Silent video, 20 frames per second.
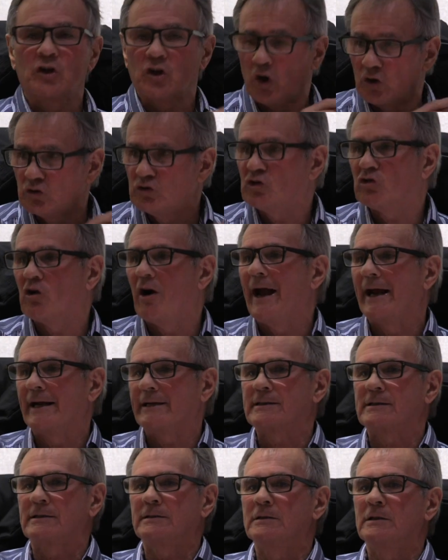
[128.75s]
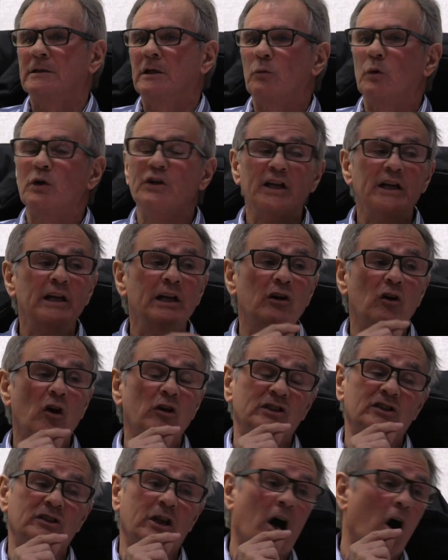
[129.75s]
contract. We nearly
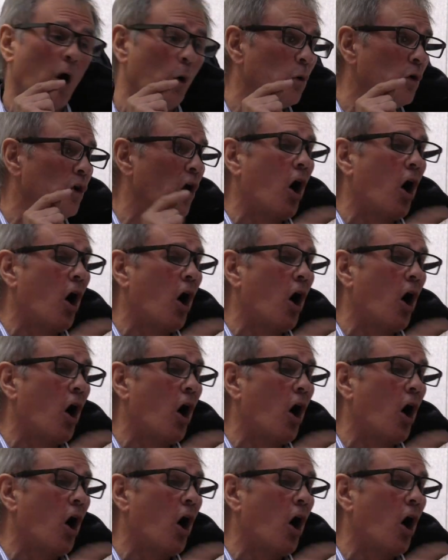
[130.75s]
lost the whole